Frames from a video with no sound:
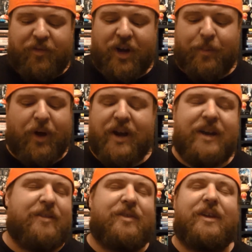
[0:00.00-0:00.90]
a fuck about
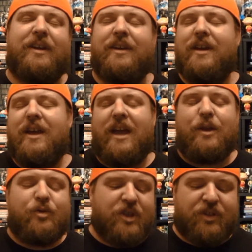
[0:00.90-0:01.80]
anything. And
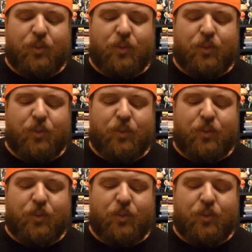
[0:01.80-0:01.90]
he was like